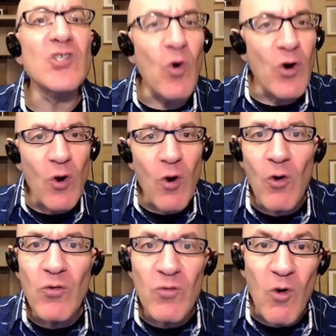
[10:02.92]
or your
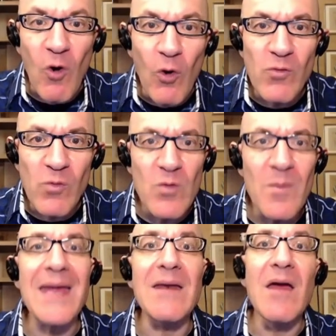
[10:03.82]
own old
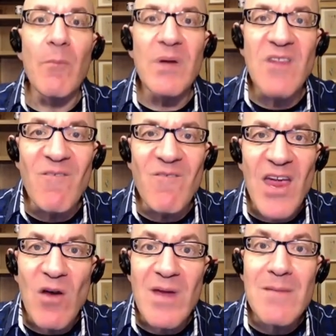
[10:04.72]
roommate, but the
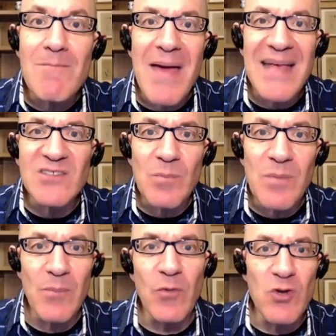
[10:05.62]
very best
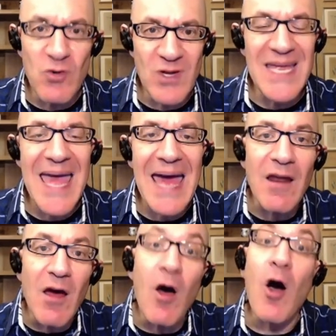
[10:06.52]
people you can get
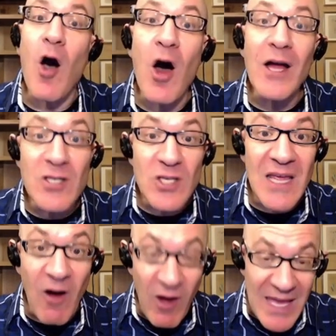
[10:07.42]

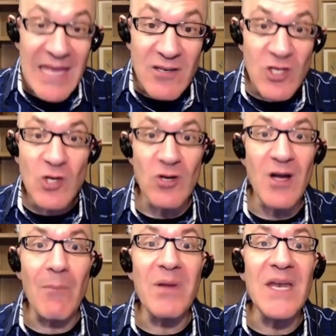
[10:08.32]
into your
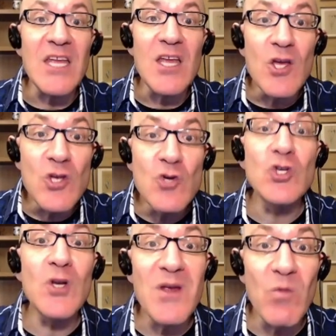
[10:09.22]
company, you should
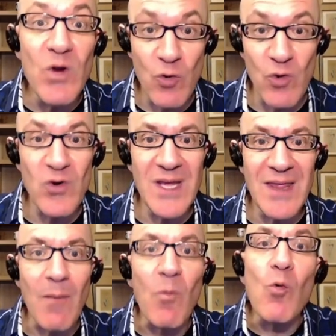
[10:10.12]
be recruiting
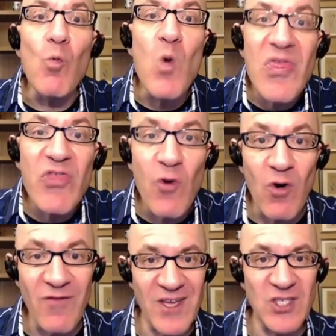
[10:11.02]
them with your
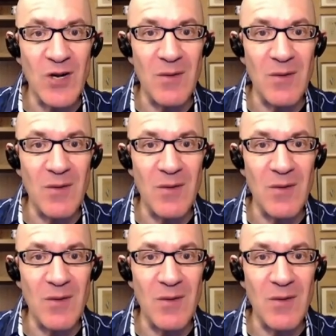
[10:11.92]
vision.